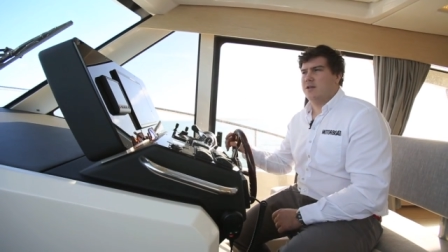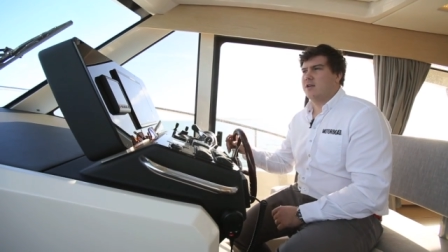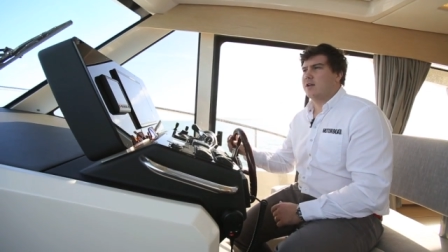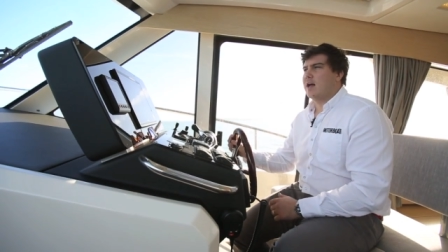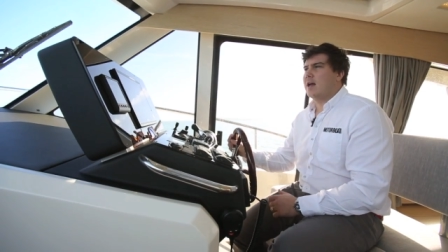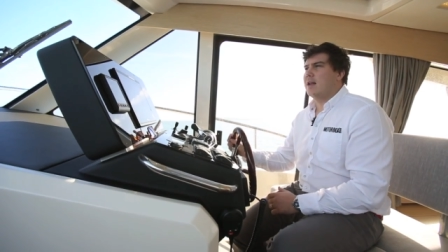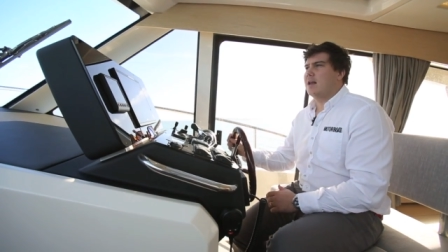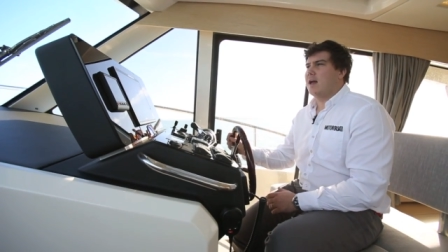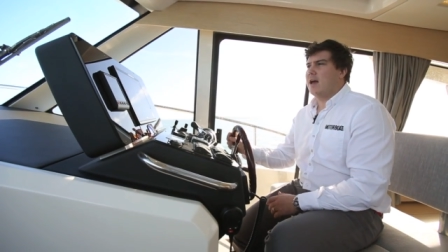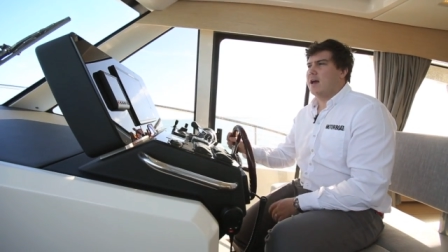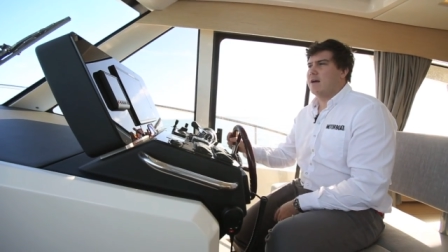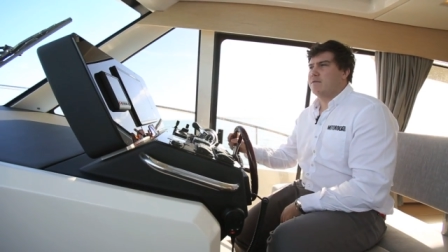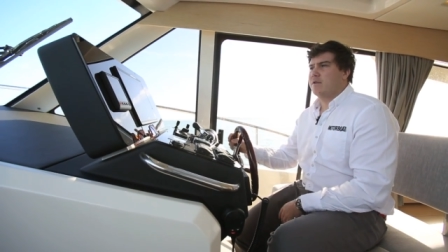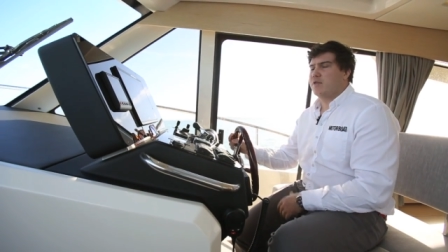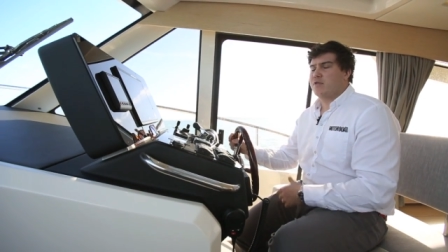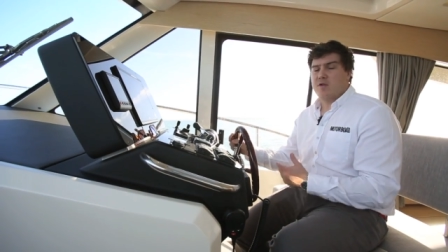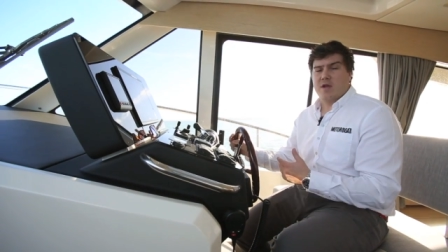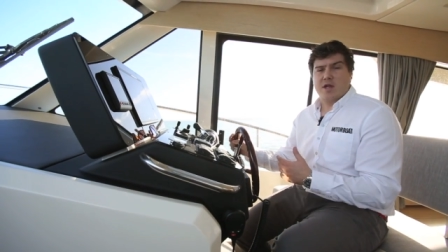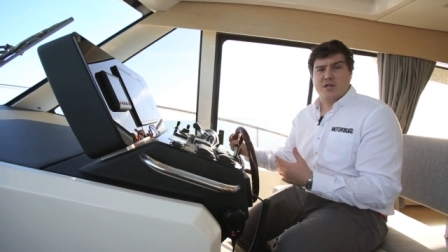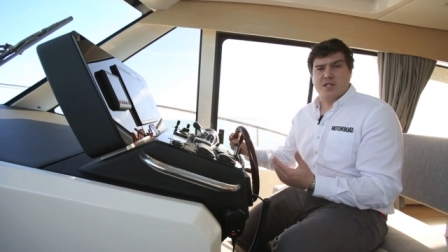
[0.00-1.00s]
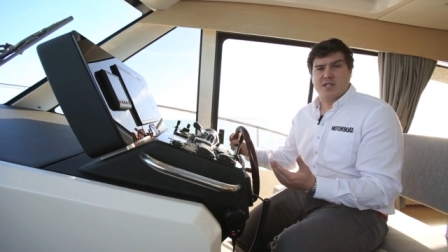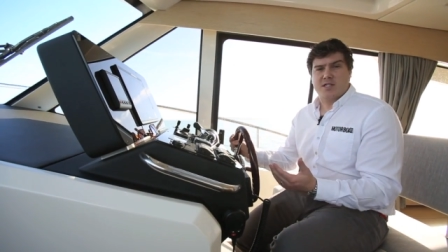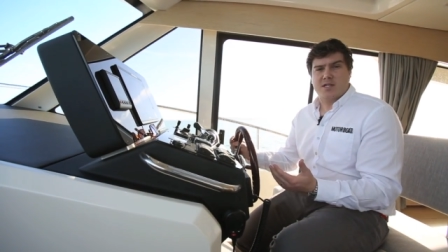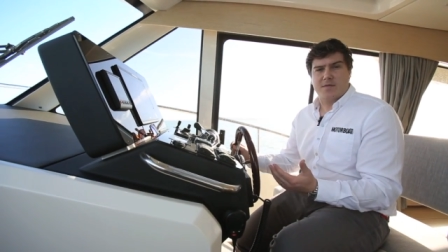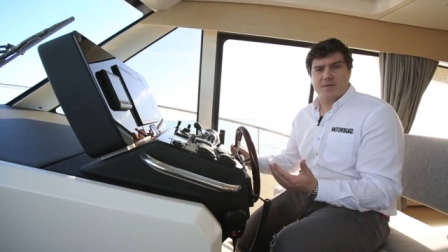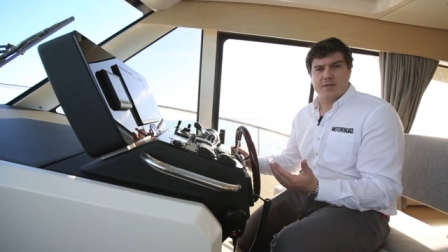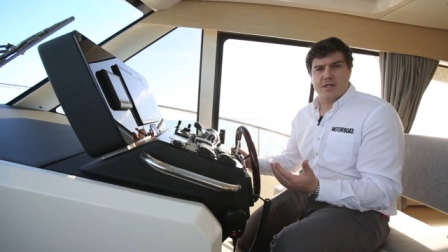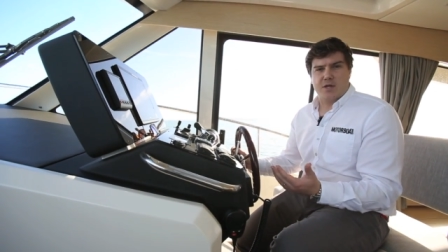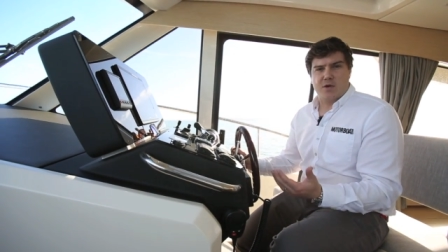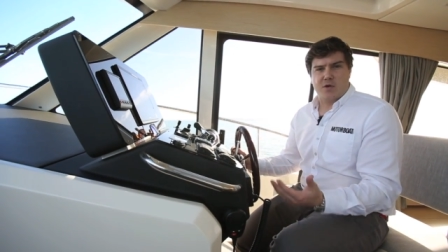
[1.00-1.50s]
You can have a three hundred and
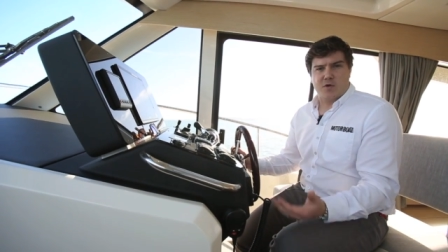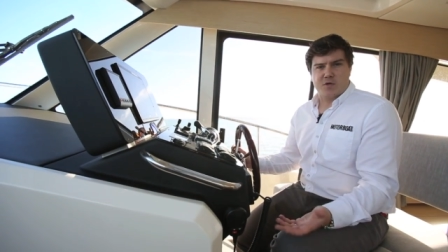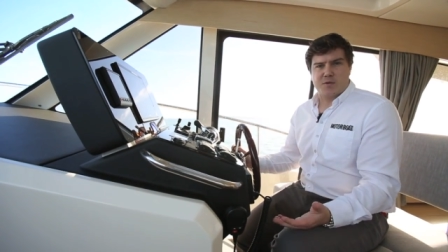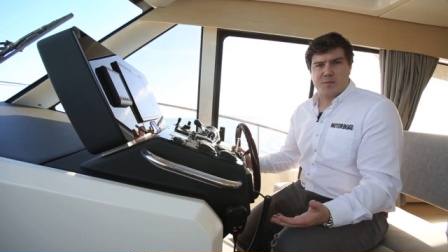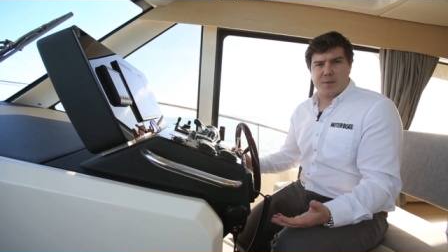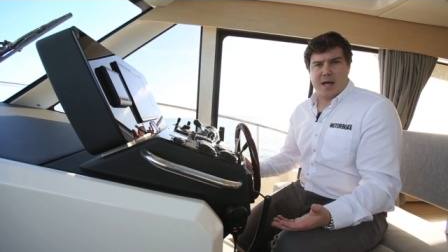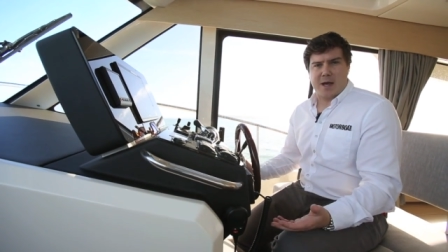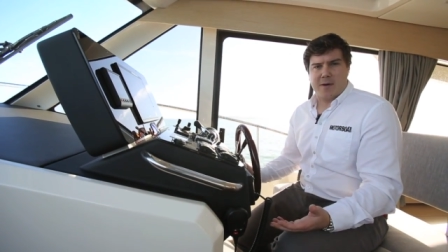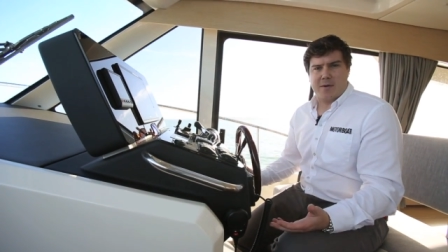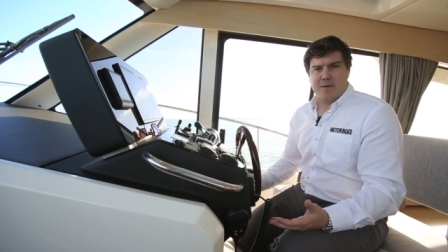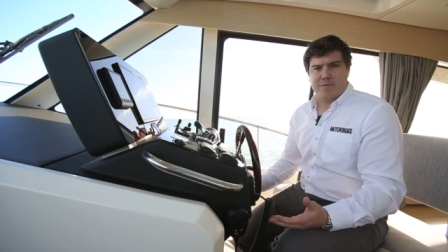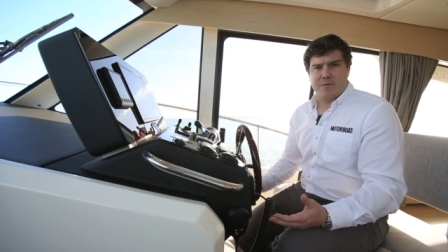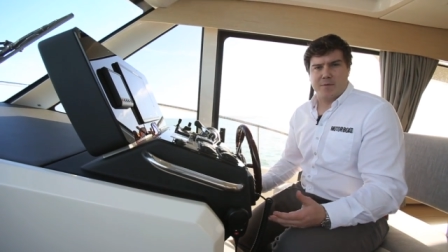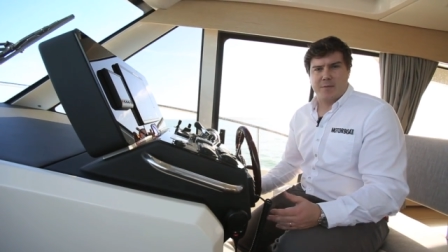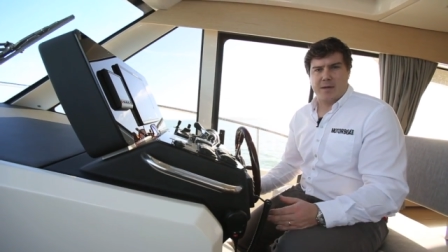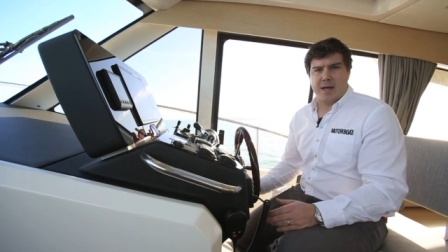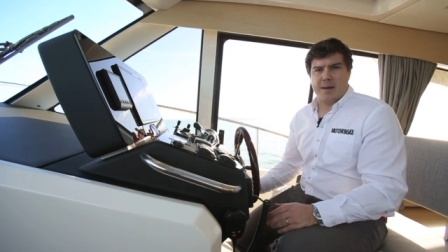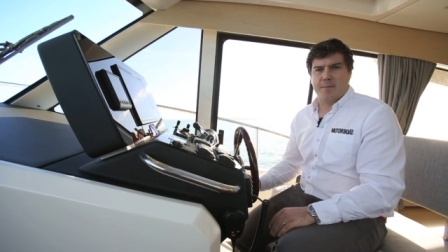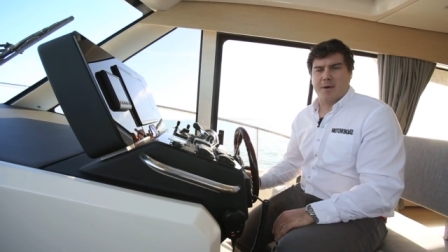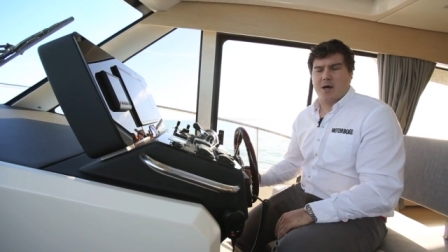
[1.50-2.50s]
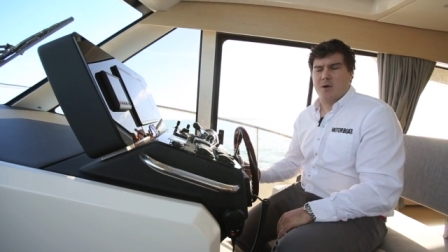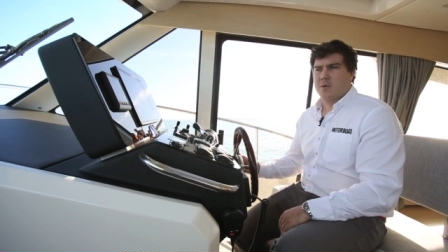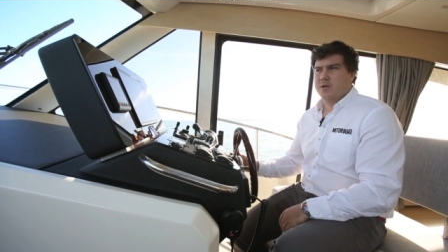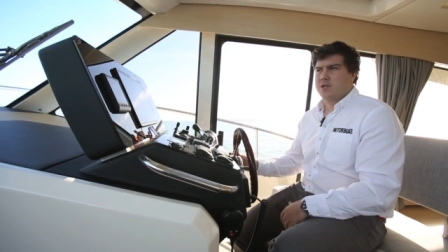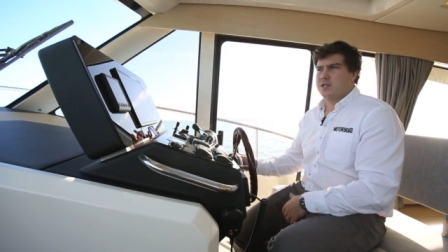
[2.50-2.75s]
seventy horsepower from Yamaha,